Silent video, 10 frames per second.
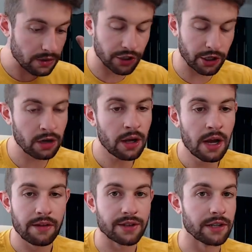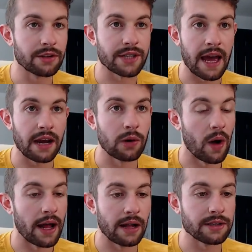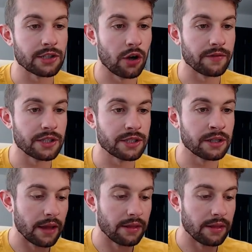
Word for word: Sure, the Steelers added wideouts this offseason.